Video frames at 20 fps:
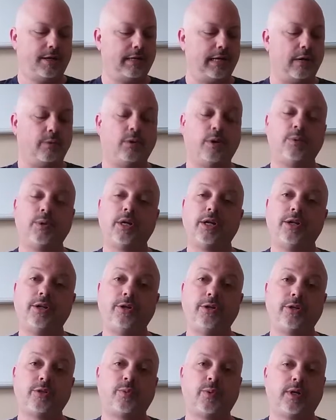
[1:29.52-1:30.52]
Now what we're going
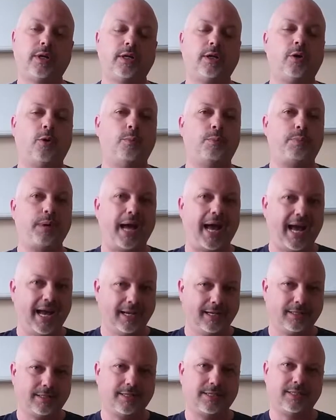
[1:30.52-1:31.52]
to do is we're going to go
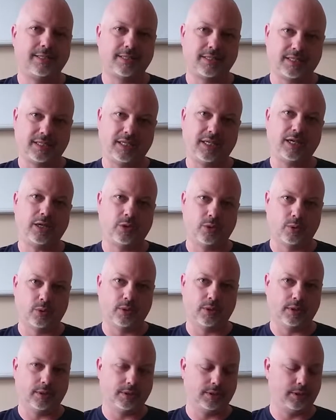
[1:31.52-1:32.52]
back to the C
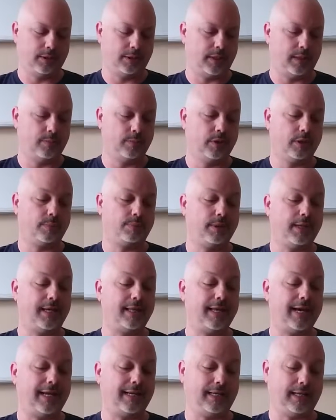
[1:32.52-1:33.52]
chord and we're going to
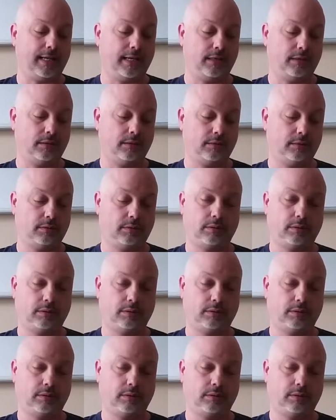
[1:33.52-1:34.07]
play that again.